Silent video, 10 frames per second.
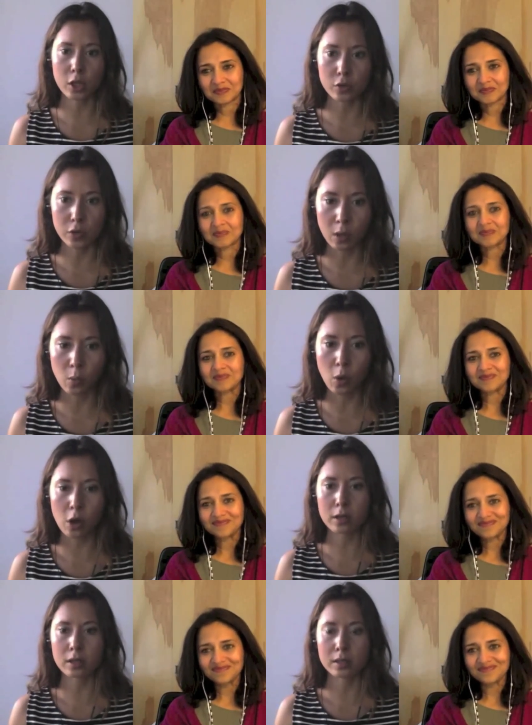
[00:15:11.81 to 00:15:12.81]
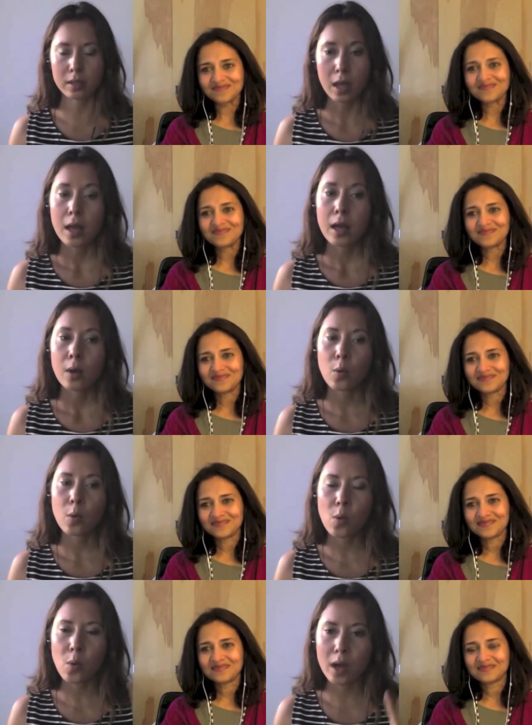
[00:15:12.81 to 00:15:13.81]
Speaker 1: drinking water and
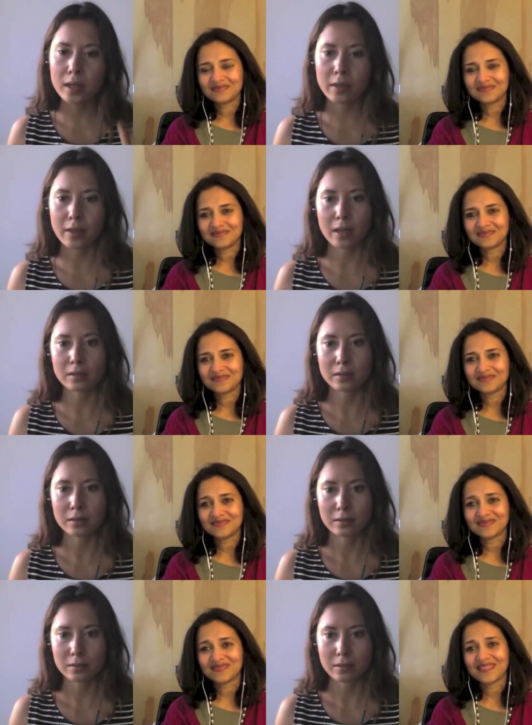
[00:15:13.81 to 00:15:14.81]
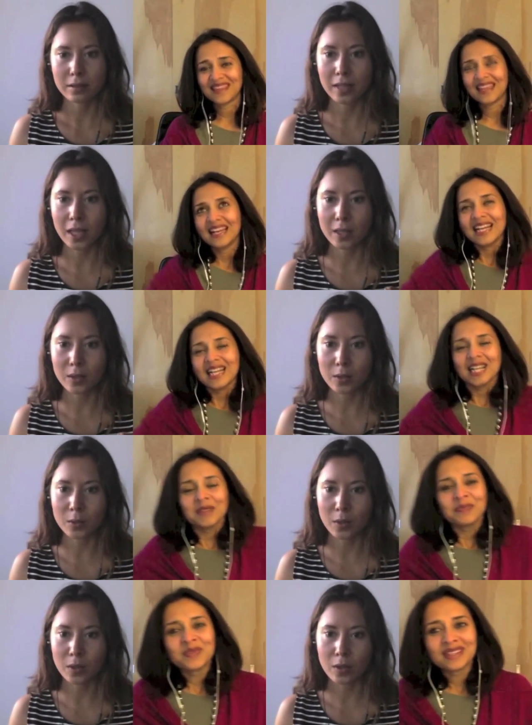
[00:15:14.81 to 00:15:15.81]
one thing that
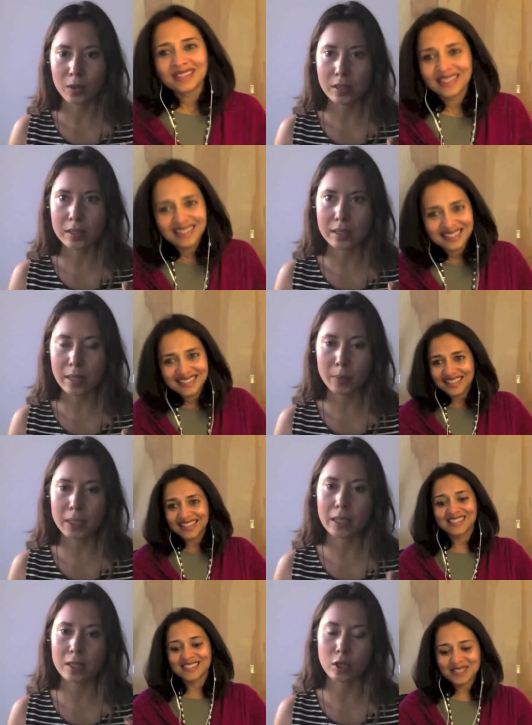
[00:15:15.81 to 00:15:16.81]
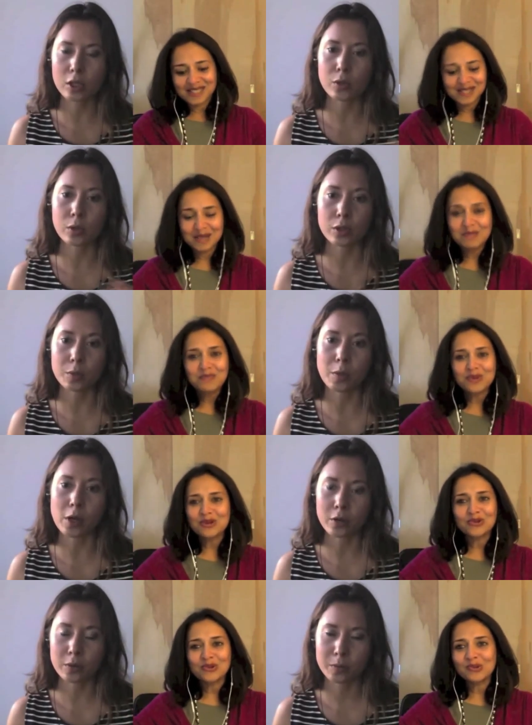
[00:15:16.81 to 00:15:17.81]
somebody can it's the
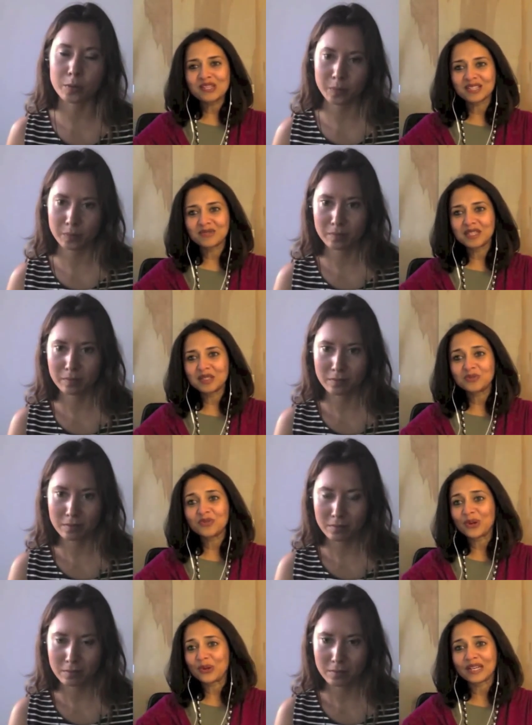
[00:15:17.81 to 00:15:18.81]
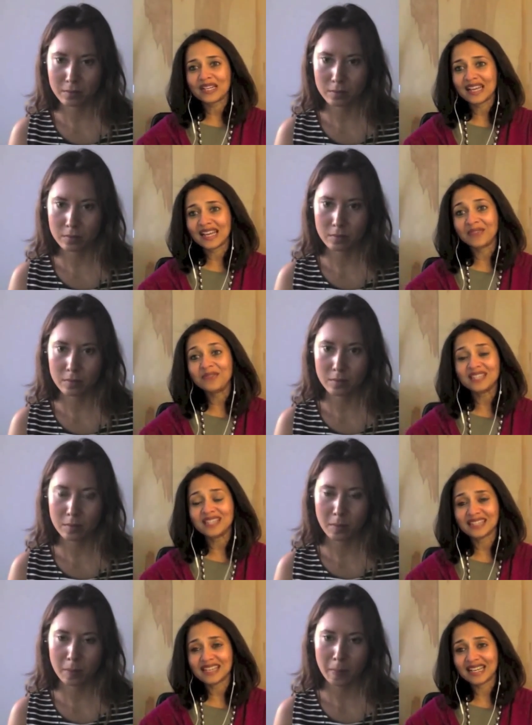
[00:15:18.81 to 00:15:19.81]
simple tomorrow.
Speaker 2: rule that we need to follow in
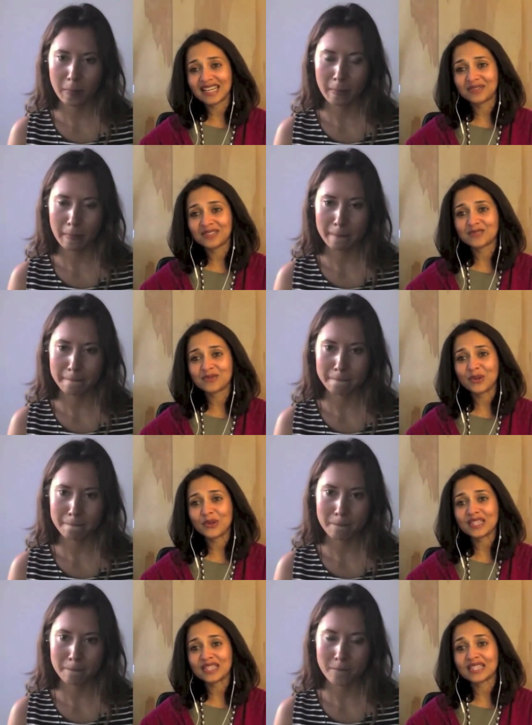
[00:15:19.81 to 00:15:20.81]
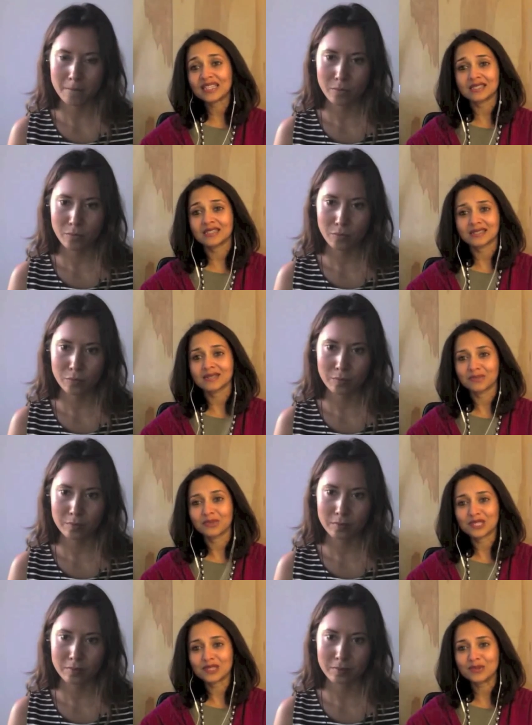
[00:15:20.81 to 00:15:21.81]
everything in our life it's following the kiss
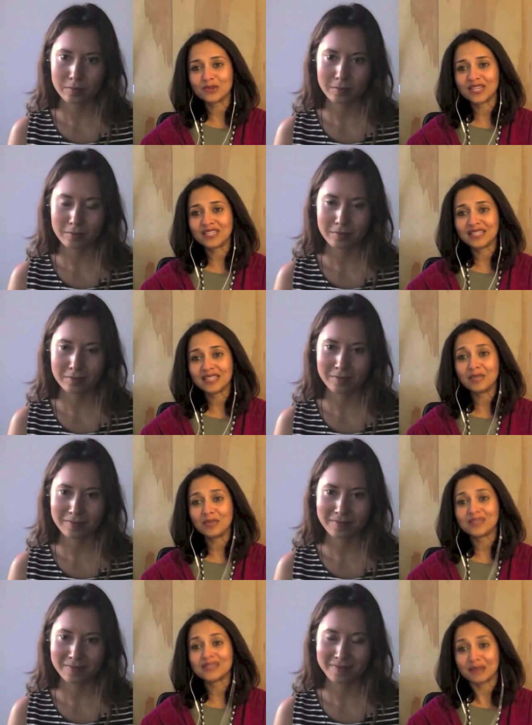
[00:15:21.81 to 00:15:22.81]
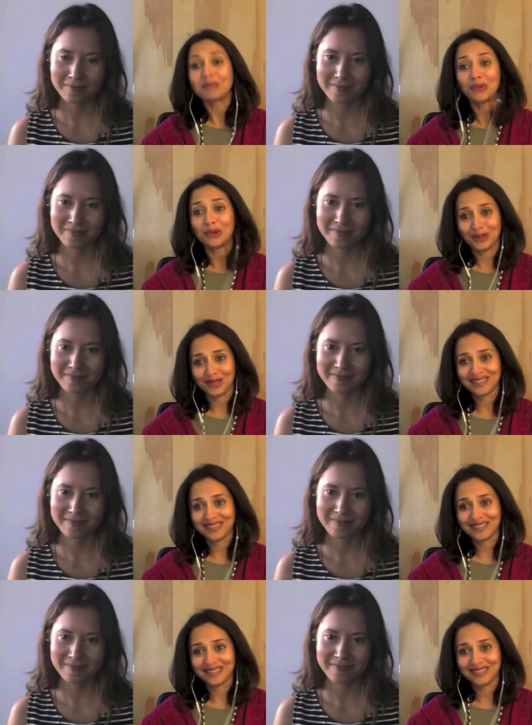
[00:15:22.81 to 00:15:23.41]
principle right keep it simple